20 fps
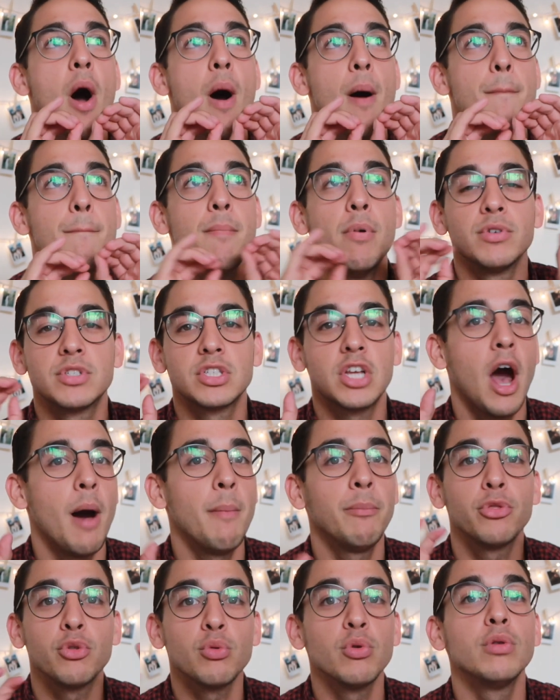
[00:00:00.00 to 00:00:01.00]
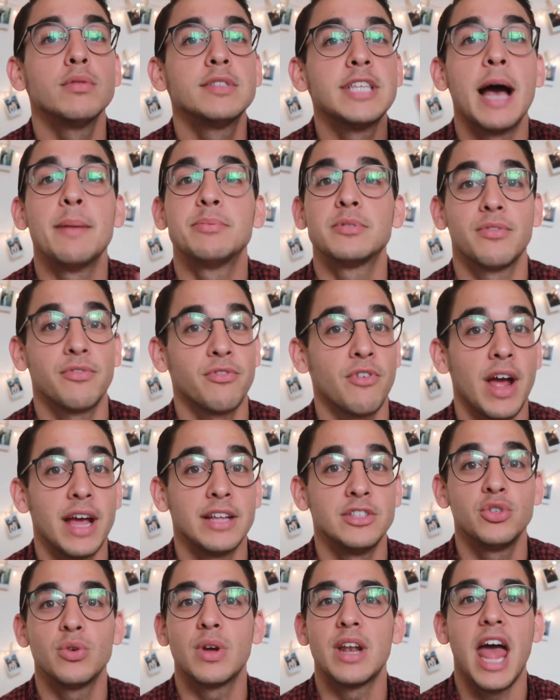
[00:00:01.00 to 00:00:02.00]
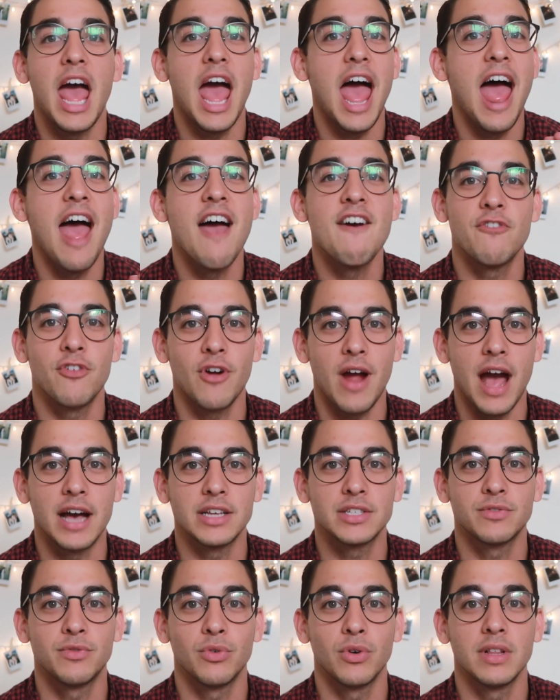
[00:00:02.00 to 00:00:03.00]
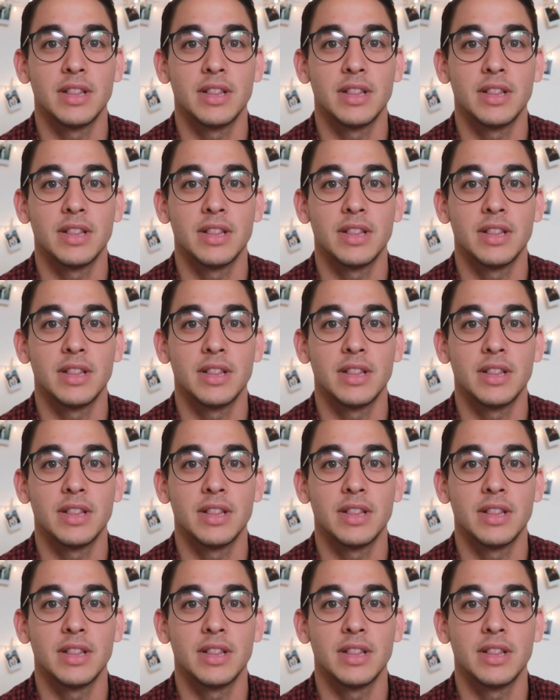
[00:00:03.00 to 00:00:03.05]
most come through types of friends you can ever ask for.